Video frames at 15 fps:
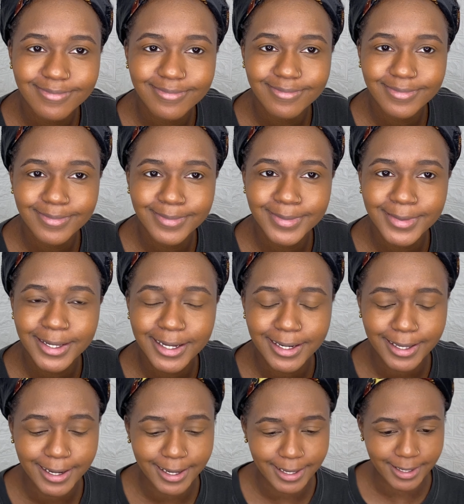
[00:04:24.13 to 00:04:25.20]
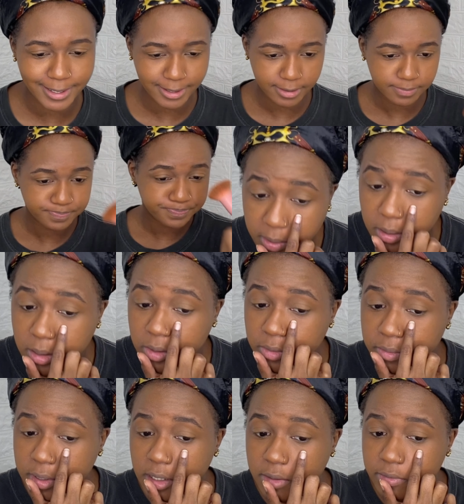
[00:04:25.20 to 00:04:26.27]
Looking like an egg. A little
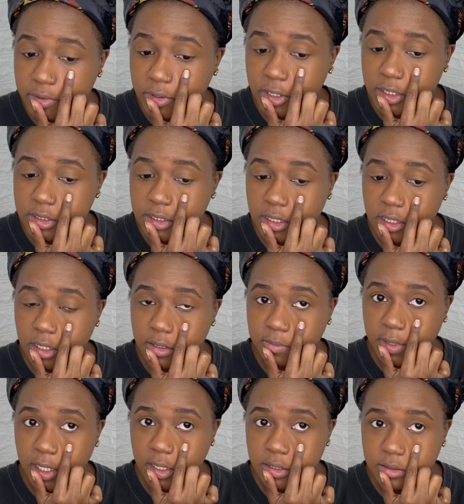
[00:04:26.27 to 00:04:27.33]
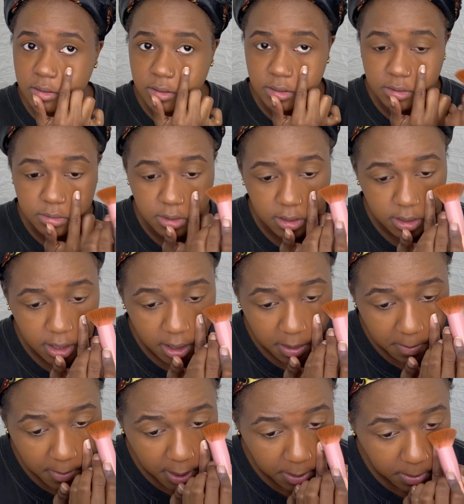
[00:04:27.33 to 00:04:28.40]
bit of creasing under my eyes, so I'm just gonna kind of
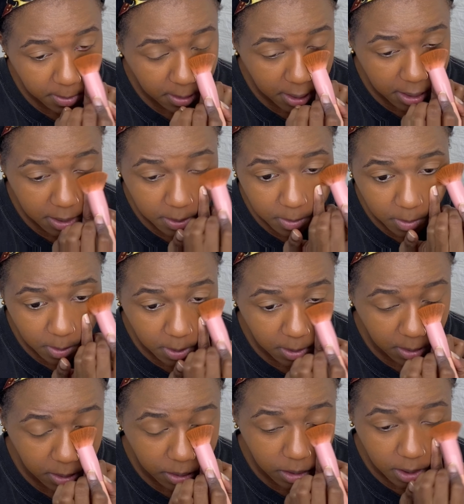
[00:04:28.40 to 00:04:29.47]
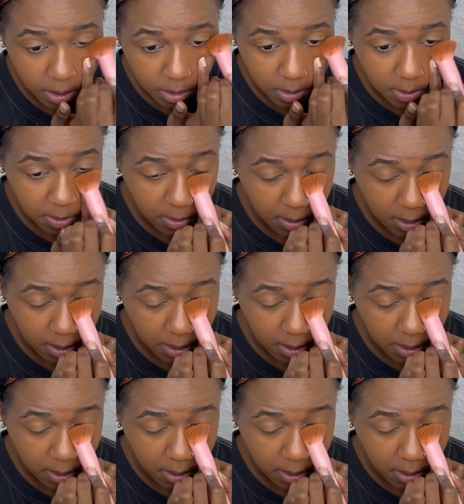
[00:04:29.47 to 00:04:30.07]
make sure they on